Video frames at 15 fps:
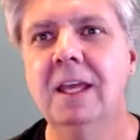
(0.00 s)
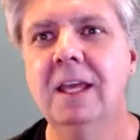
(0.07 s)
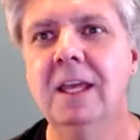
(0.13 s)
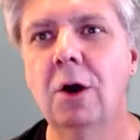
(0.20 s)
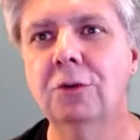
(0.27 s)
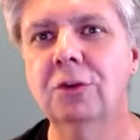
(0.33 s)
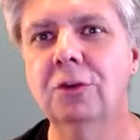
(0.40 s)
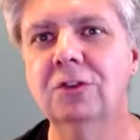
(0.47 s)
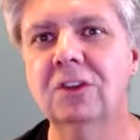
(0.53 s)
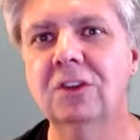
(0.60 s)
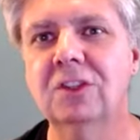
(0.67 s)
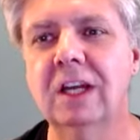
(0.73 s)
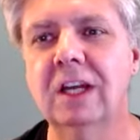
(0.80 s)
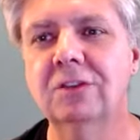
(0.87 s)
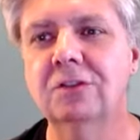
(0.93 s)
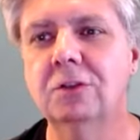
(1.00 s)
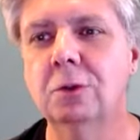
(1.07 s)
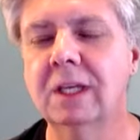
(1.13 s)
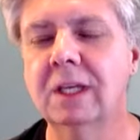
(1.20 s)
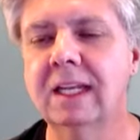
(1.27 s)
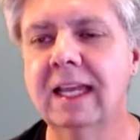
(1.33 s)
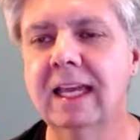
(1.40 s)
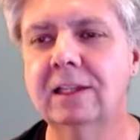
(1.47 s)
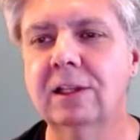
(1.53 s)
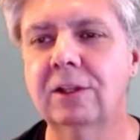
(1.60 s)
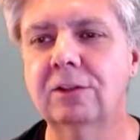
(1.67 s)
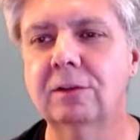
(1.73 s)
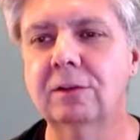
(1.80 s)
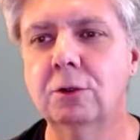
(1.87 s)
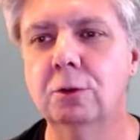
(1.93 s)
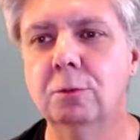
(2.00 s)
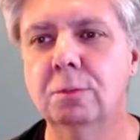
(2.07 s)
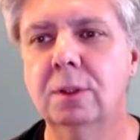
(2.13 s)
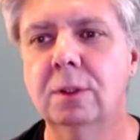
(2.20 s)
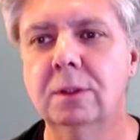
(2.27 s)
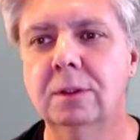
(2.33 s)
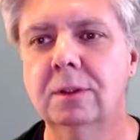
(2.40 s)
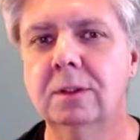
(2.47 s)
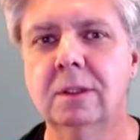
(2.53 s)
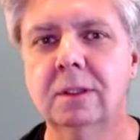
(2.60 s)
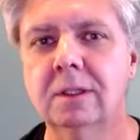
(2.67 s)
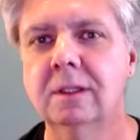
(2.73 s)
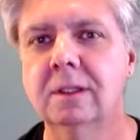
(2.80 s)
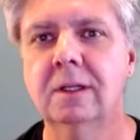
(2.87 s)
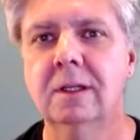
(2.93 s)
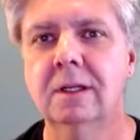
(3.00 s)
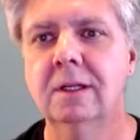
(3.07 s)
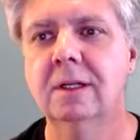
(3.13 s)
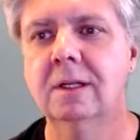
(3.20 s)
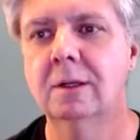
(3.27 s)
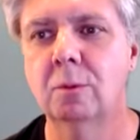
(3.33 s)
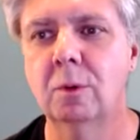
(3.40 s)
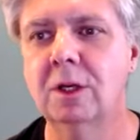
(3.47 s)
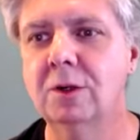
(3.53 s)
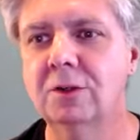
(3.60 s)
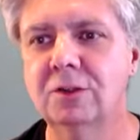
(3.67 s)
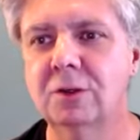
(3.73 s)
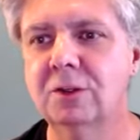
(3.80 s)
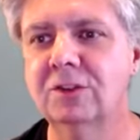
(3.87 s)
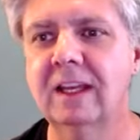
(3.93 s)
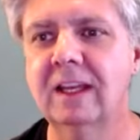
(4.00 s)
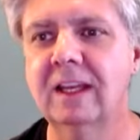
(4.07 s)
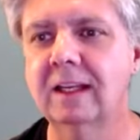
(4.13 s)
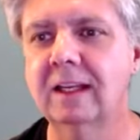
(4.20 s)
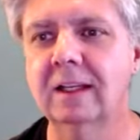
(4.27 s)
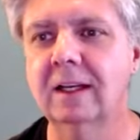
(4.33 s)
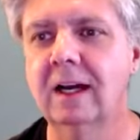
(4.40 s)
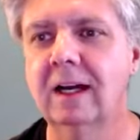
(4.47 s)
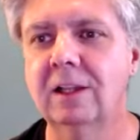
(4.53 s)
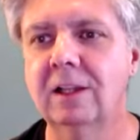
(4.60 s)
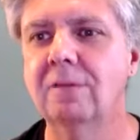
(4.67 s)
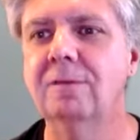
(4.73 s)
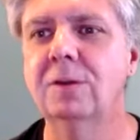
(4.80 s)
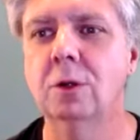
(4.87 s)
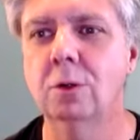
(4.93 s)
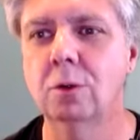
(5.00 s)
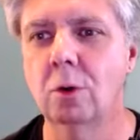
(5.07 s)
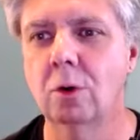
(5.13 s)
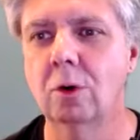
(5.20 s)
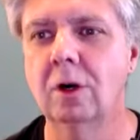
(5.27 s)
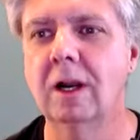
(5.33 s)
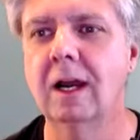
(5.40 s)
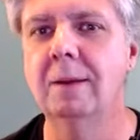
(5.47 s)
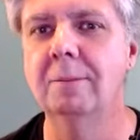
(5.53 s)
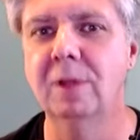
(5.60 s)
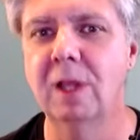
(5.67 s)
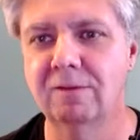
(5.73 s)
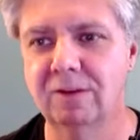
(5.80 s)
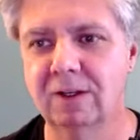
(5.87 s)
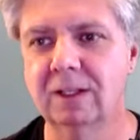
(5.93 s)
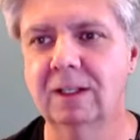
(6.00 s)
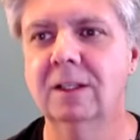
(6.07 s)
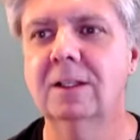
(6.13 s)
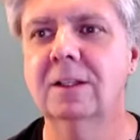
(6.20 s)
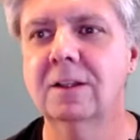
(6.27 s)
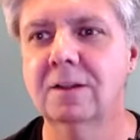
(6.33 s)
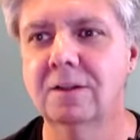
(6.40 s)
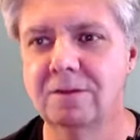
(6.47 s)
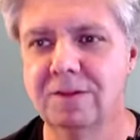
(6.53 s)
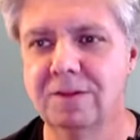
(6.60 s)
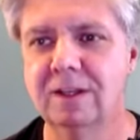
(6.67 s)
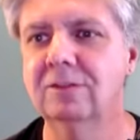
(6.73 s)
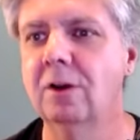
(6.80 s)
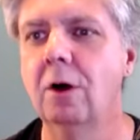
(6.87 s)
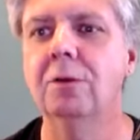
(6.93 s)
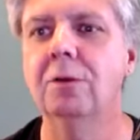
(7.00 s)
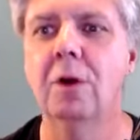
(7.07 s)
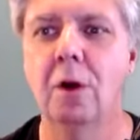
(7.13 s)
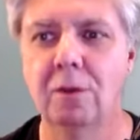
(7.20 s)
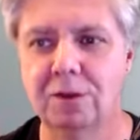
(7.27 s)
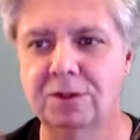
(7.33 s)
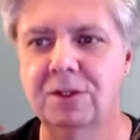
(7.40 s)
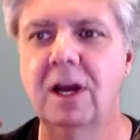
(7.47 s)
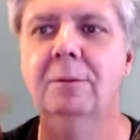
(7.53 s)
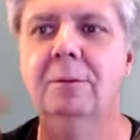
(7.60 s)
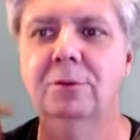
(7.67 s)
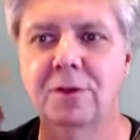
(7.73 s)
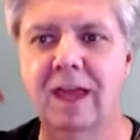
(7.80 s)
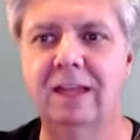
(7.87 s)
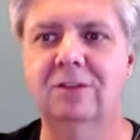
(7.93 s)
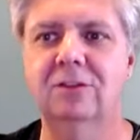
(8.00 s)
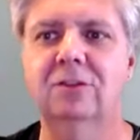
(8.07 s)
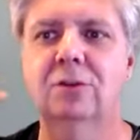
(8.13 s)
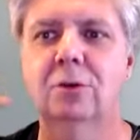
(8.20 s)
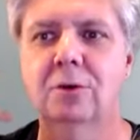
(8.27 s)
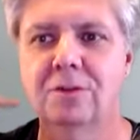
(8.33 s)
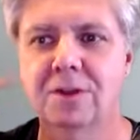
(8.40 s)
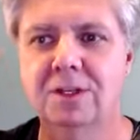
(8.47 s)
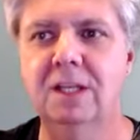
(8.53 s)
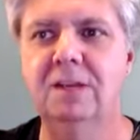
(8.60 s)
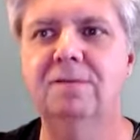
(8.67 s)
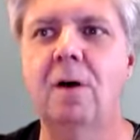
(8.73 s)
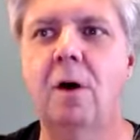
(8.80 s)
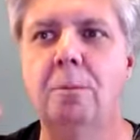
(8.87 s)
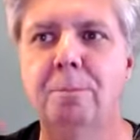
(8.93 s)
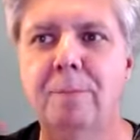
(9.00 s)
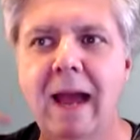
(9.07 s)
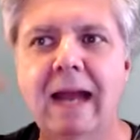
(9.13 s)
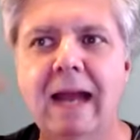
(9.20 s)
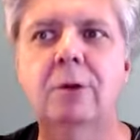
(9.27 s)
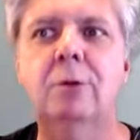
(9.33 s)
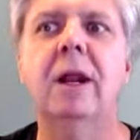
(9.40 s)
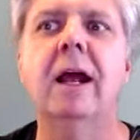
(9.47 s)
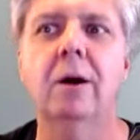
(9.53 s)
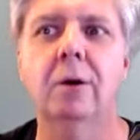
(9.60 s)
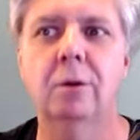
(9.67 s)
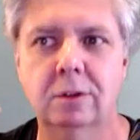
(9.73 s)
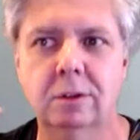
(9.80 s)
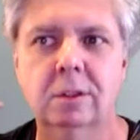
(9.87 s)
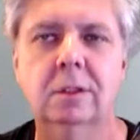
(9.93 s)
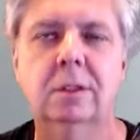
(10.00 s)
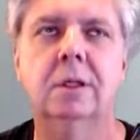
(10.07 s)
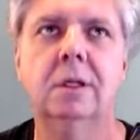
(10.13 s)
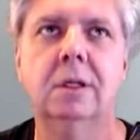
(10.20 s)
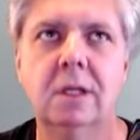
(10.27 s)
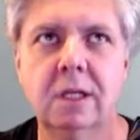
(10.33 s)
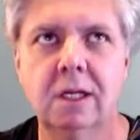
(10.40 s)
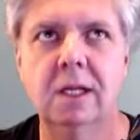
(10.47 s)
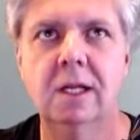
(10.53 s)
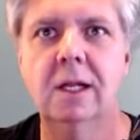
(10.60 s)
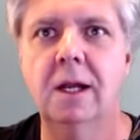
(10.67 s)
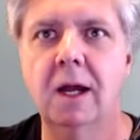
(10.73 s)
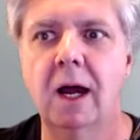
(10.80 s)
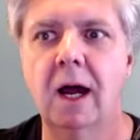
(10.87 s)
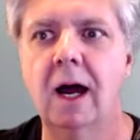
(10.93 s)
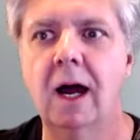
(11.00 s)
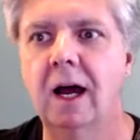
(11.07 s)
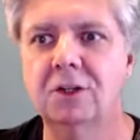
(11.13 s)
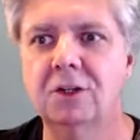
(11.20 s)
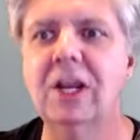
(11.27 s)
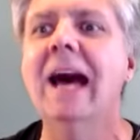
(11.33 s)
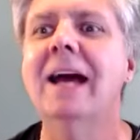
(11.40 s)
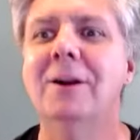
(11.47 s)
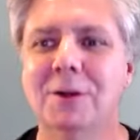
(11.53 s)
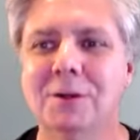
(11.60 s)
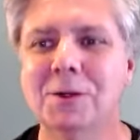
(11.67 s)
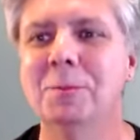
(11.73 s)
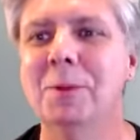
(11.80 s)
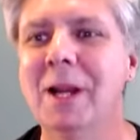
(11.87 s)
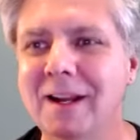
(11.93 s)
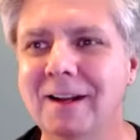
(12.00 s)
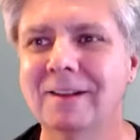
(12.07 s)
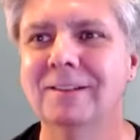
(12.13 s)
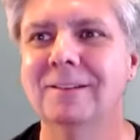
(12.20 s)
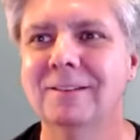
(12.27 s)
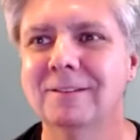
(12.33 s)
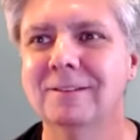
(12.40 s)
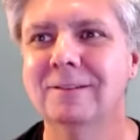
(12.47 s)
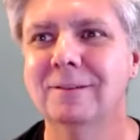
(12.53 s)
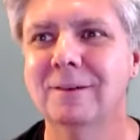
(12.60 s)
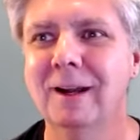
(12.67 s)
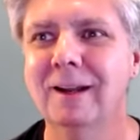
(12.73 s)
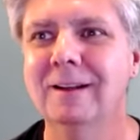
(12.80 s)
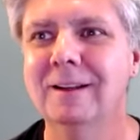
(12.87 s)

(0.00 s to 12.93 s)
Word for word: he also suggests doing an endless loop where you're you're saying I love you or I'm loving this all, all the time. So that's sort of the default background uh, chatter in your brain, right?